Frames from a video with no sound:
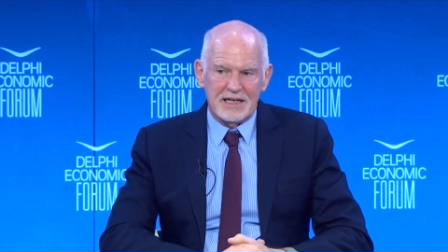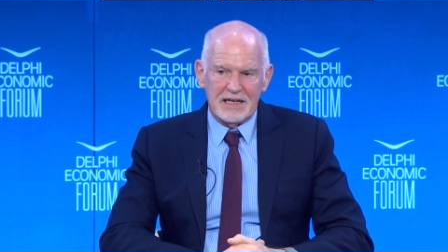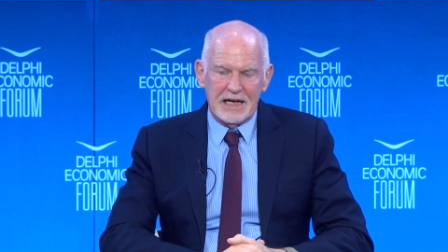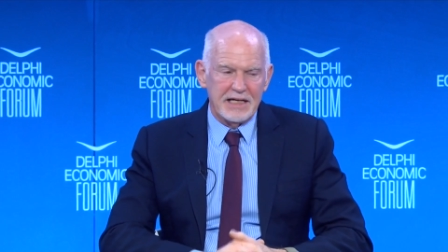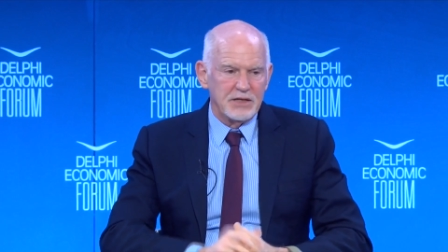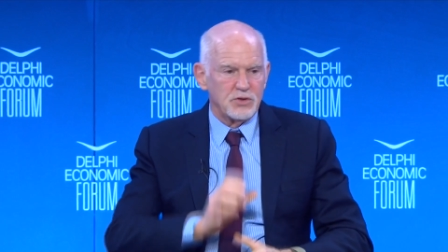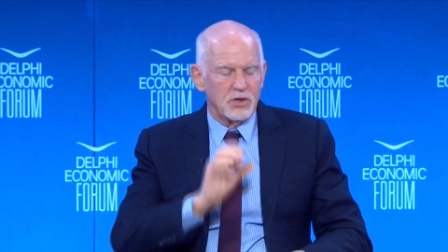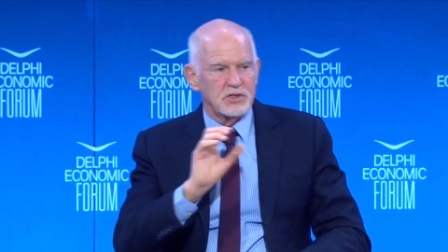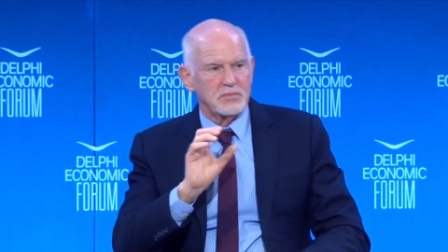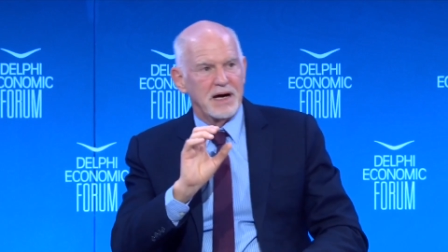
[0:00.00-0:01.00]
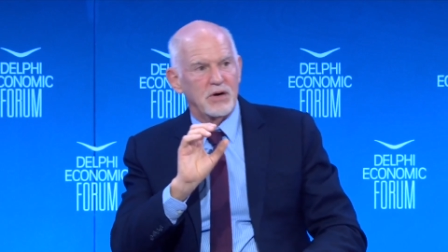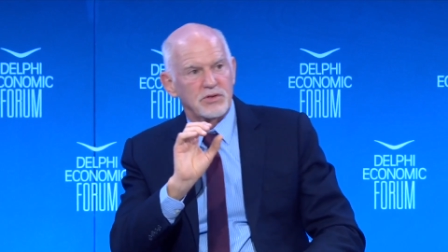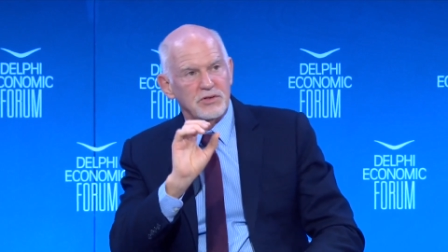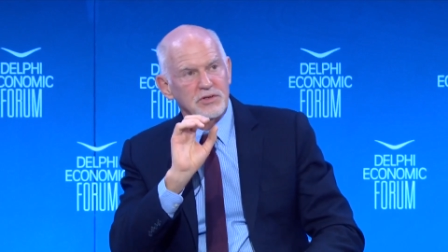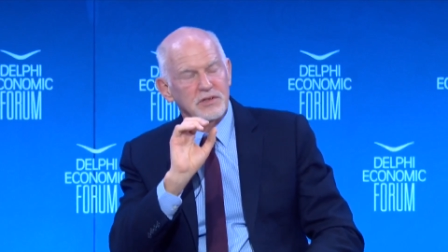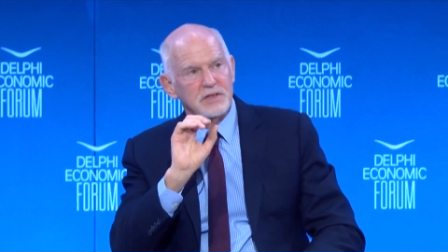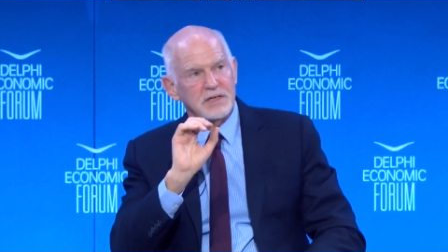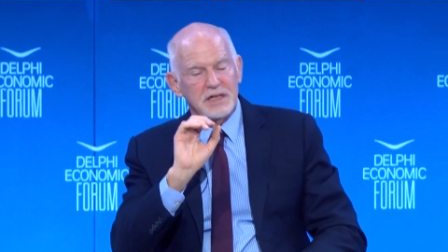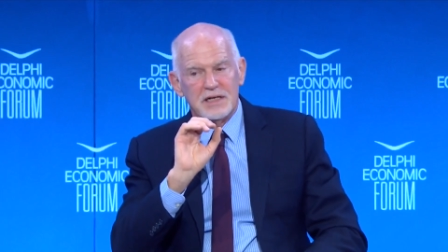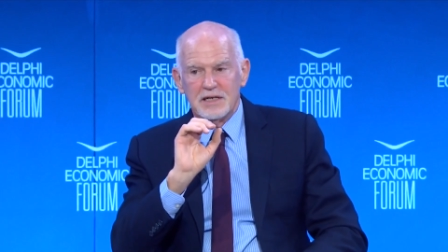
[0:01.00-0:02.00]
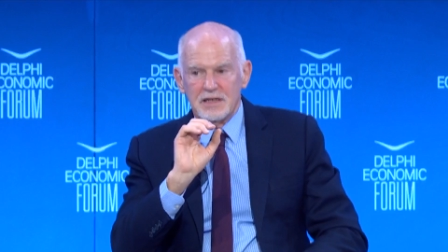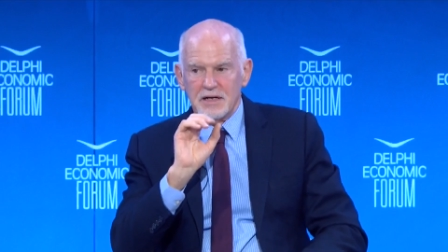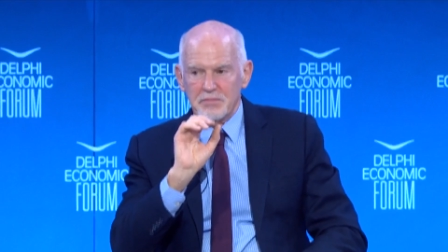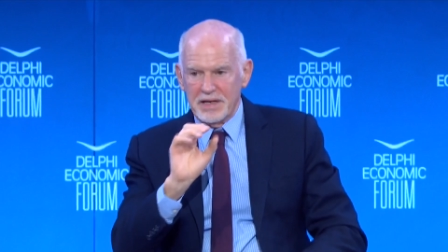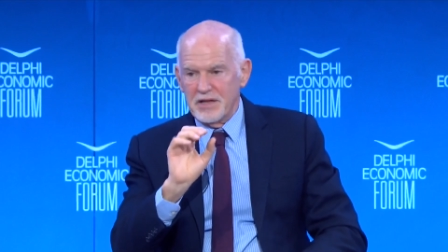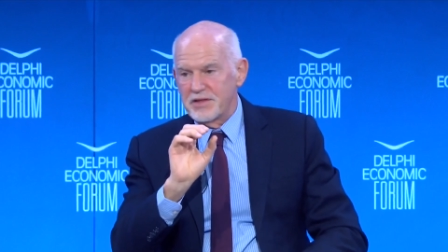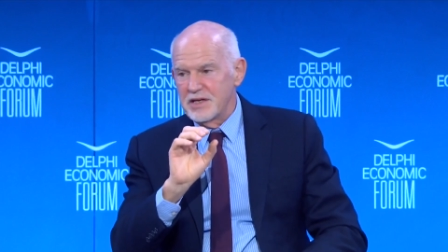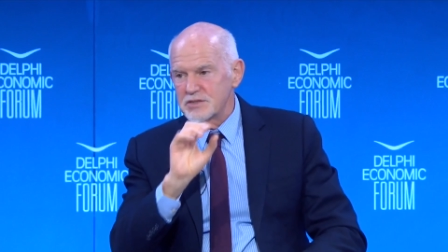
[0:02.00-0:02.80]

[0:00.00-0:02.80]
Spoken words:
And he talked about many things,